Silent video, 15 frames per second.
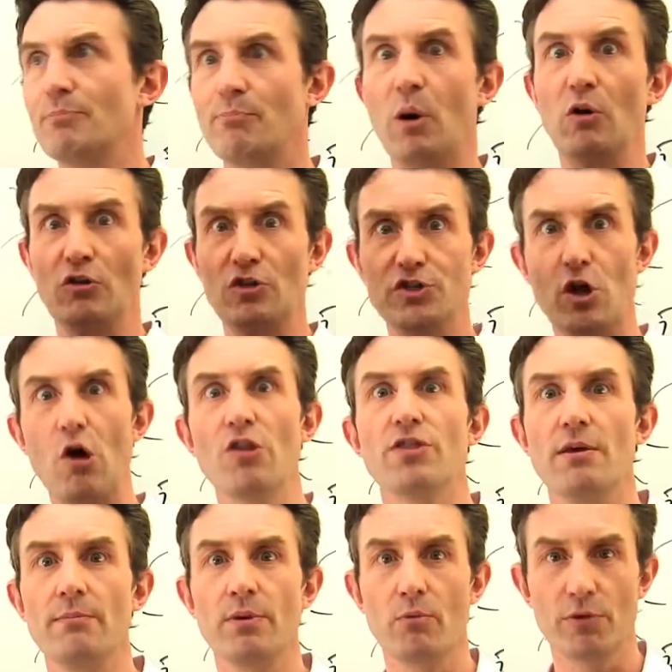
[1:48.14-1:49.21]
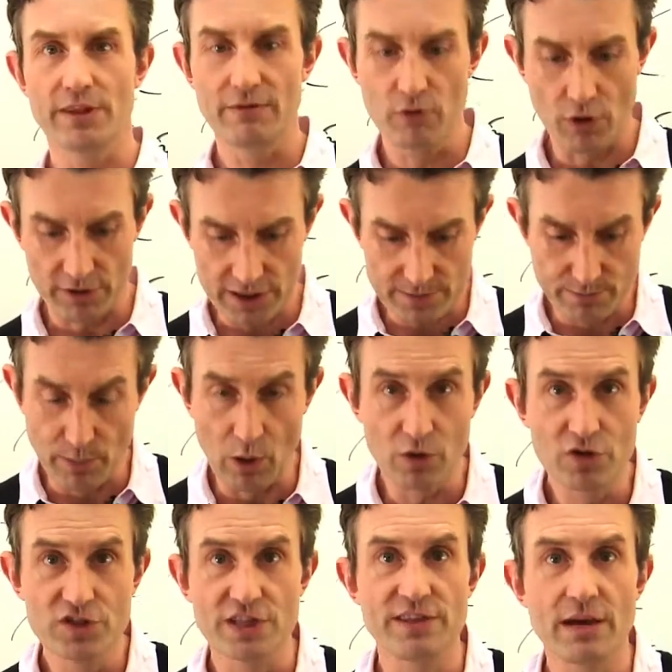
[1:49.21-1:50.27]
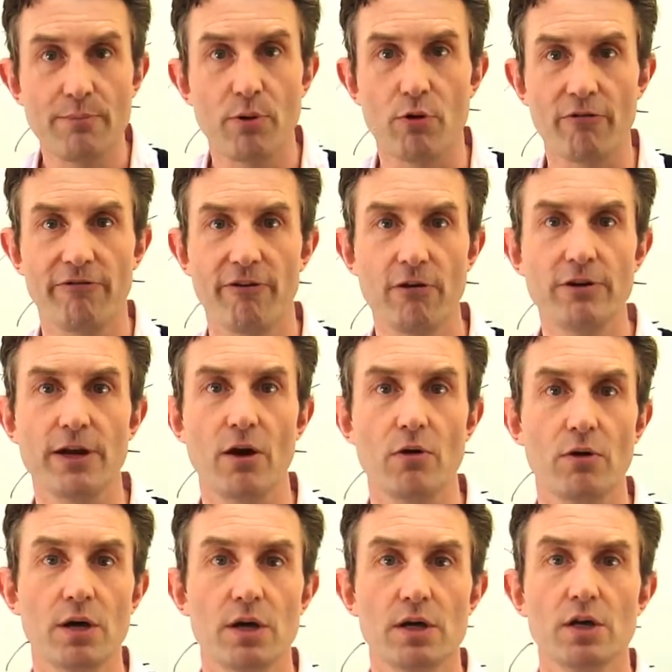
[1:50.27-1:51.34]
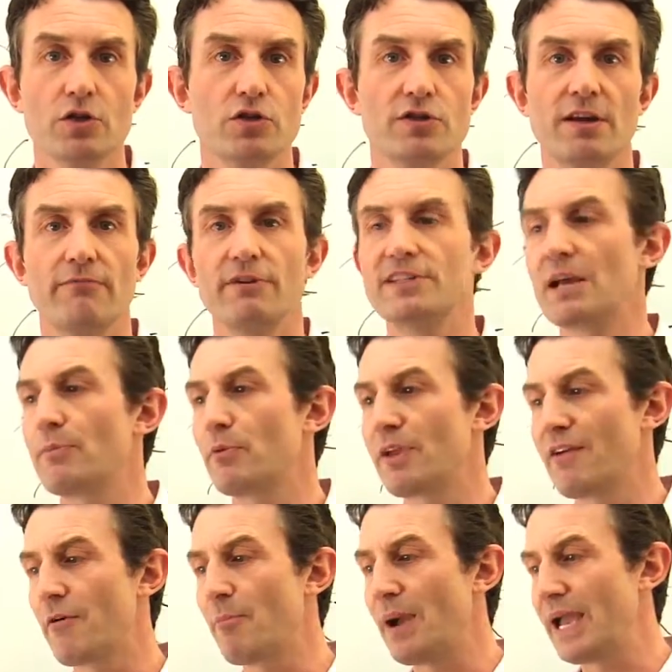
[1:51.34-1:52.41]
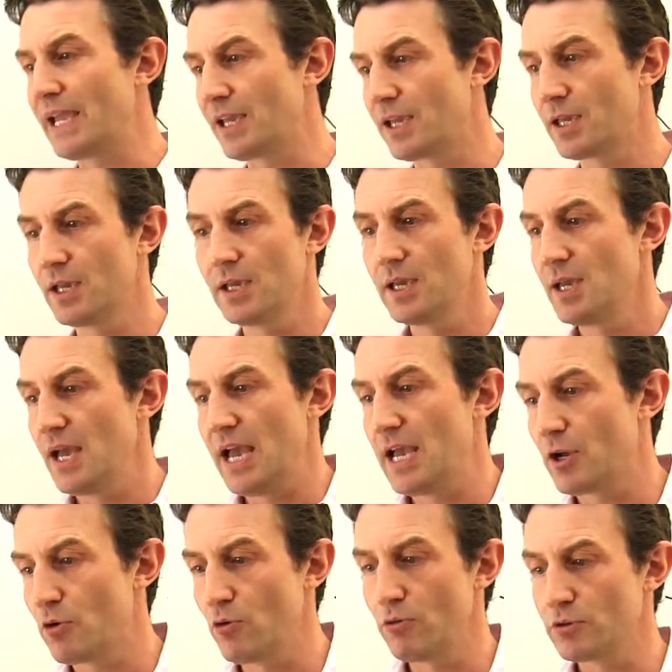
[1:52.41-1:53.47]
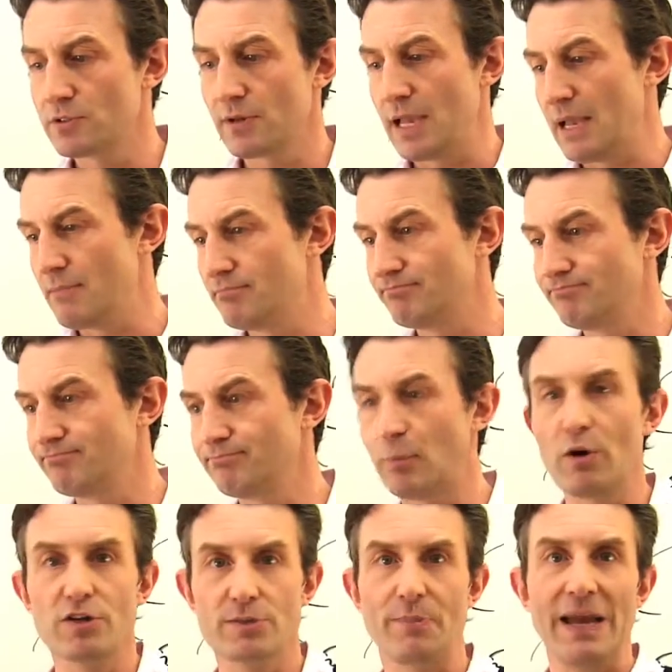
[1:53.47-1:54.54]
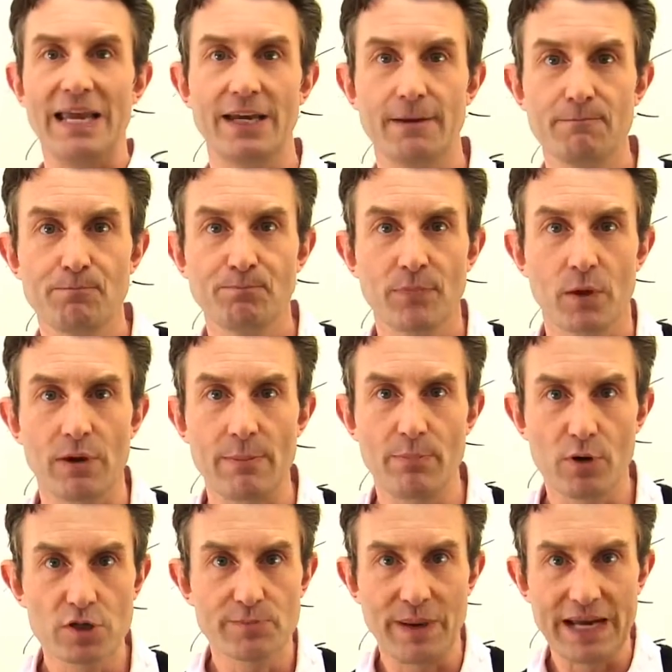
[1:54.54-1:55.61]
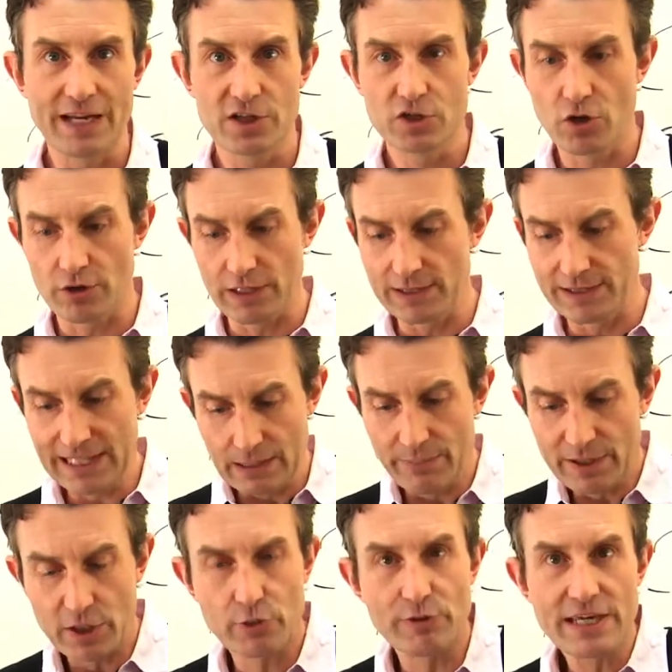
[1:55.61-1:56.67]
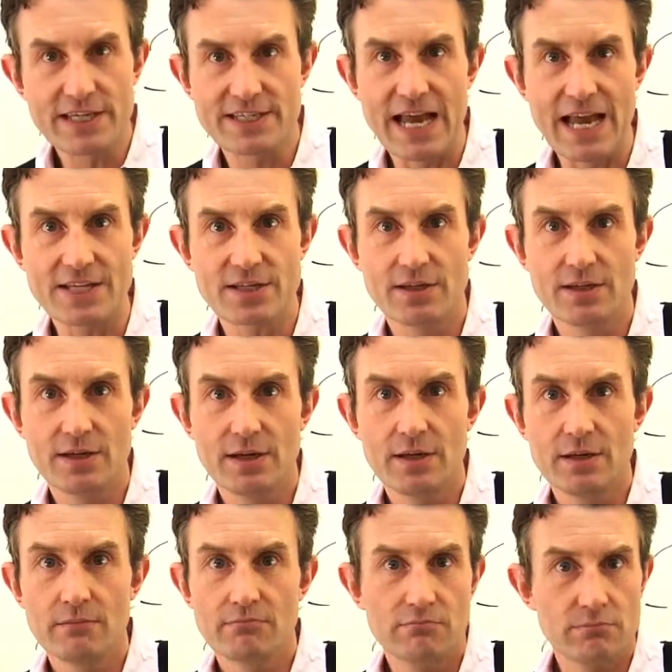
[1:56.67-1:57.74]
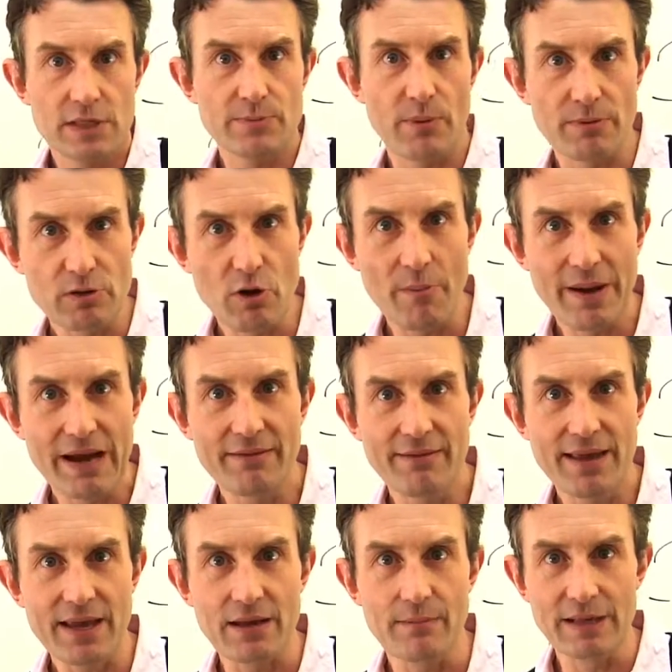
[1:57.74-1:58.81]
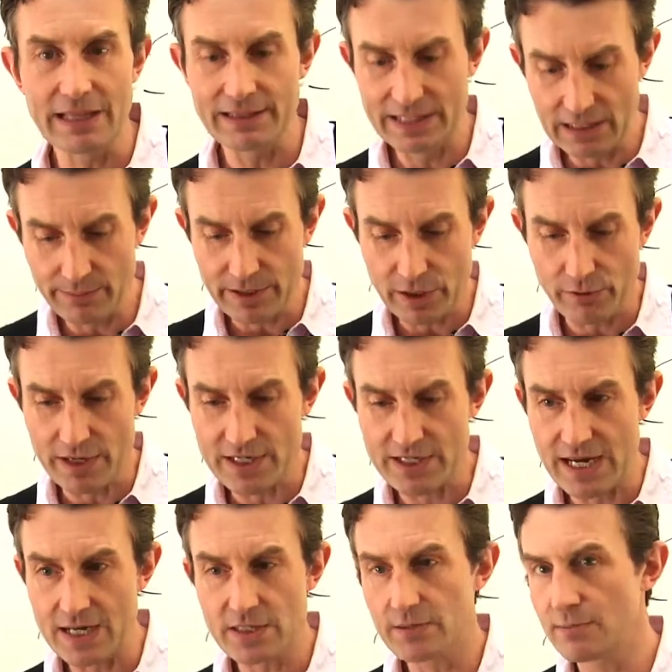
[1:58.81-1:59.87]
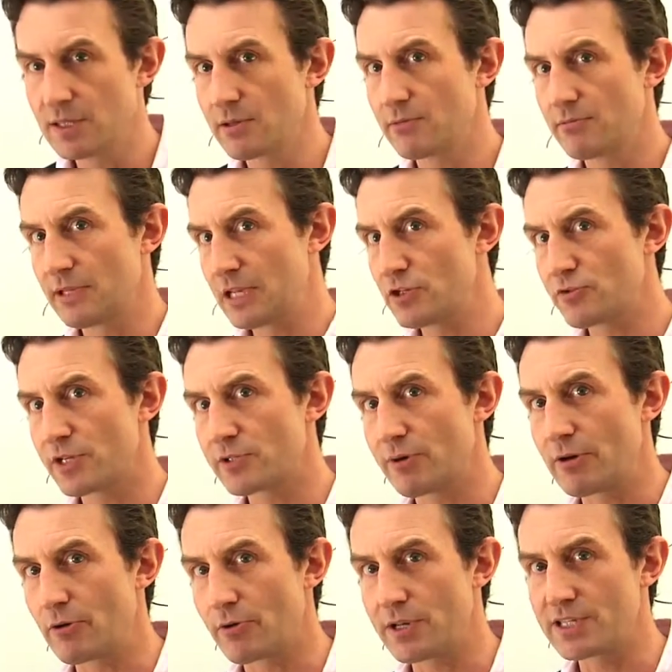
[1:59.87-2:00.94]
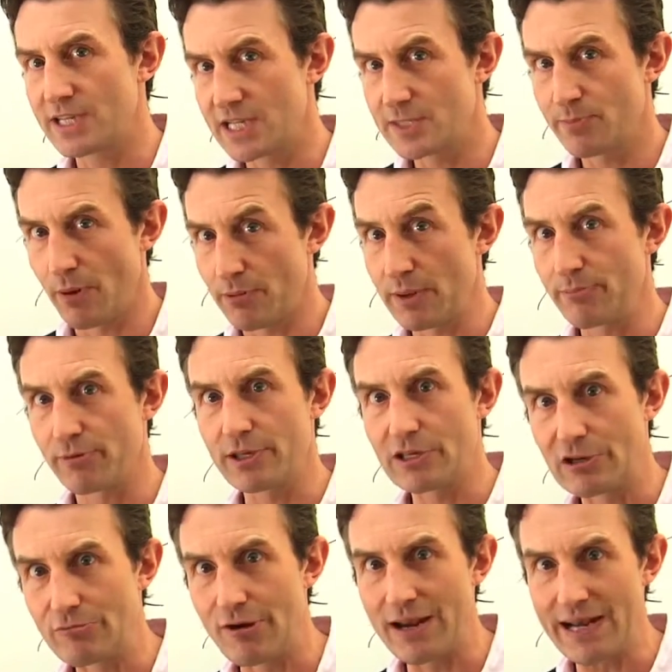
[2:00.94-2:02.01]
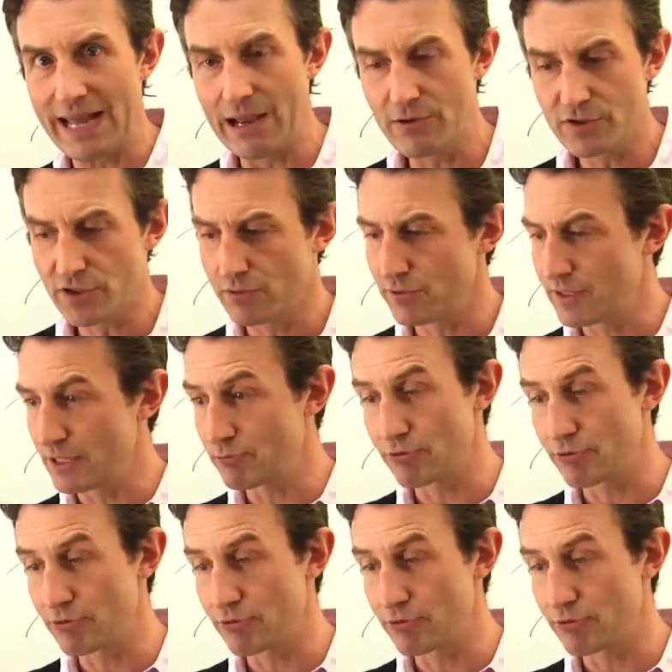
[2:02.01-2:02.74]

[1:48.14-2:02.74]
bonds on them, but what they've got is bonds in their portfolio. So say, for example, we have a bank called Boss Bank. Right? Boss Bank has got a little bit of Greek debt. That's probably not a bad thing. I mean, a little bit of Greek debt. I mean, the interest rate on Greek debt is probably pretty good right now, so the